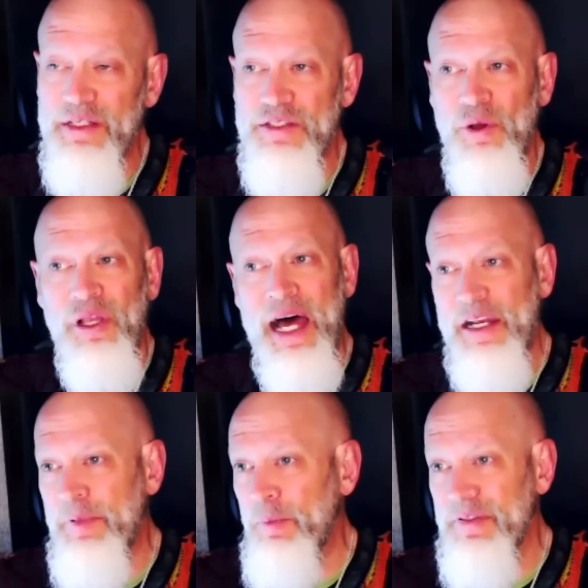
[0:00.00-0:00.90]
And so a lot
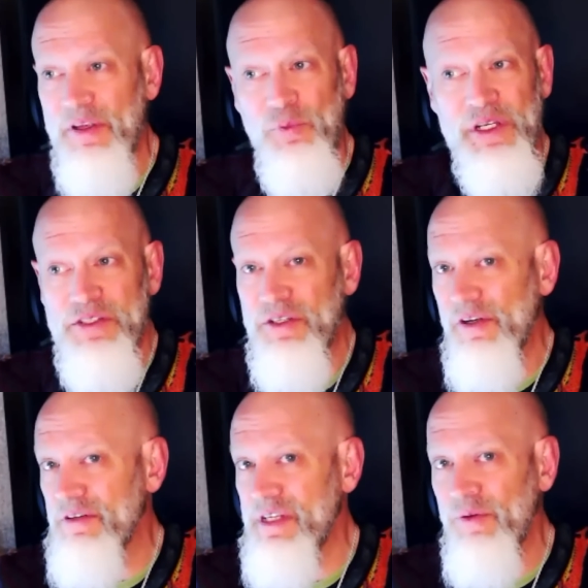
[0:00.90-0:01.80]
of people said, we just
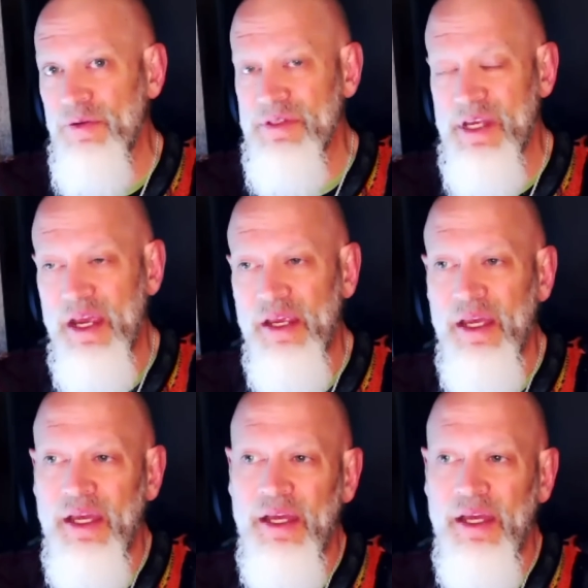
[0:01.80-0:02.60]
couldn't understand what he was saying.